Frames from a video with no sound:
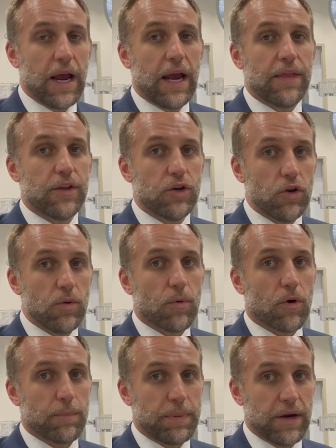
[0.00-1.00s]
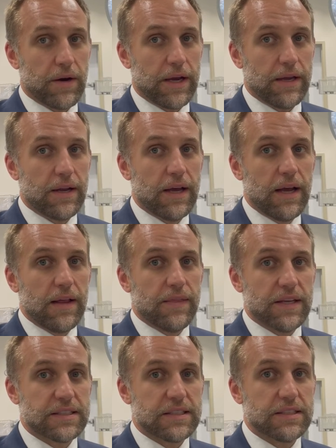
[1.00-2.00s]
In the newborn period,
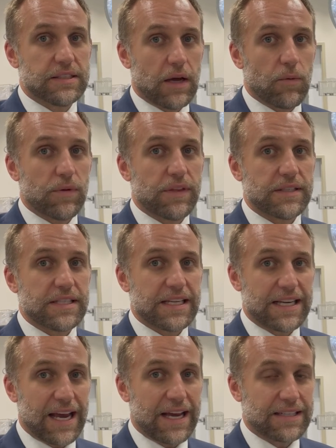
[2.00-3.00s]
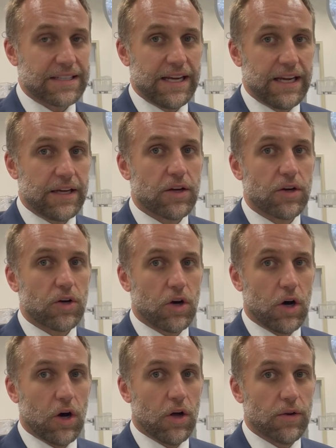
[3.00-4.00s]
this is done with a technique
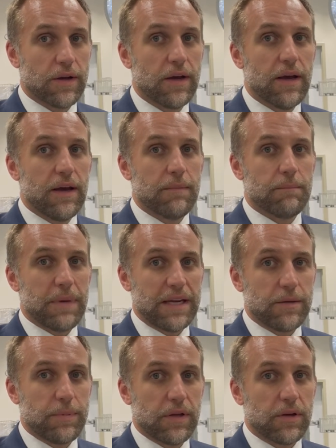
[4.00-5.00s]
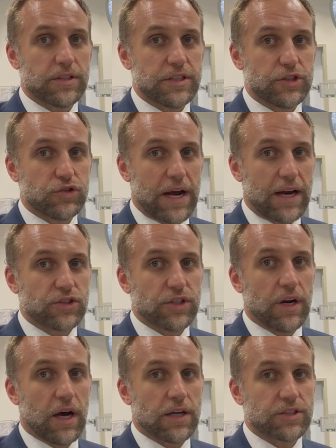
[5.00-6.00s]
called mandibular distraction
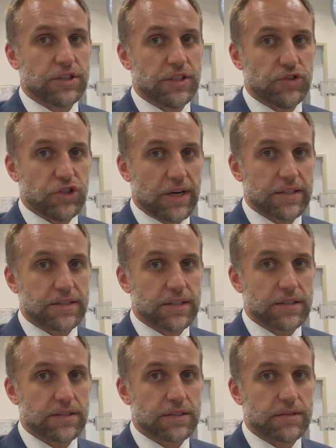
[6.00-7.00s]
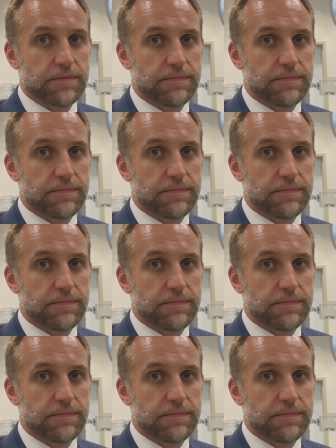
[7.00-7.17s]
osteogenesis.